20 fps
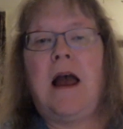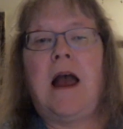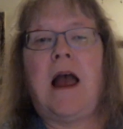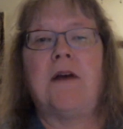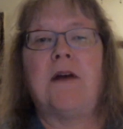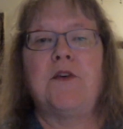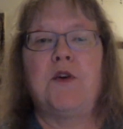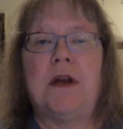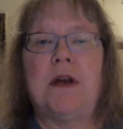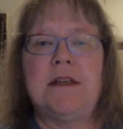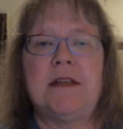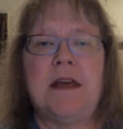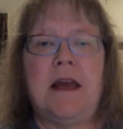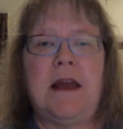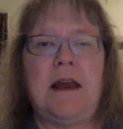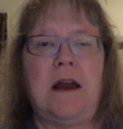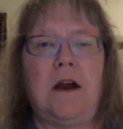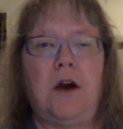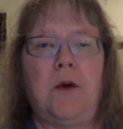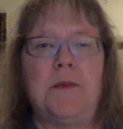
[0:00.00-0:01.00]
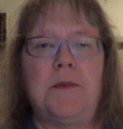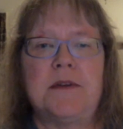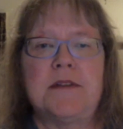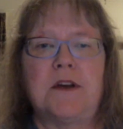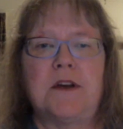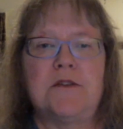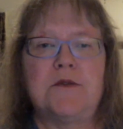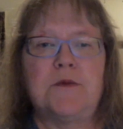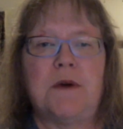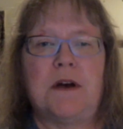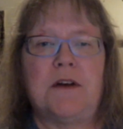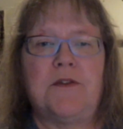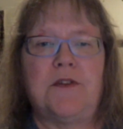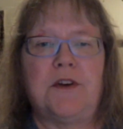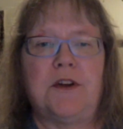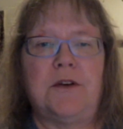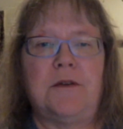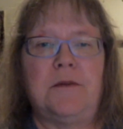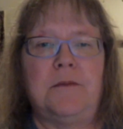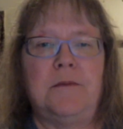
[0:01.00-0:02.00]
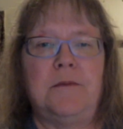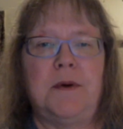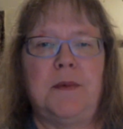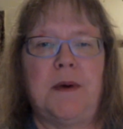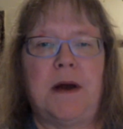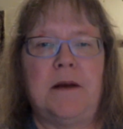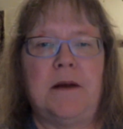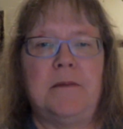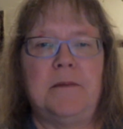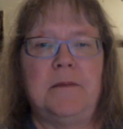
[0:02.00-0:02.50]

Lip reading: Have a great day. I hope this goes well for you. Bye-bye.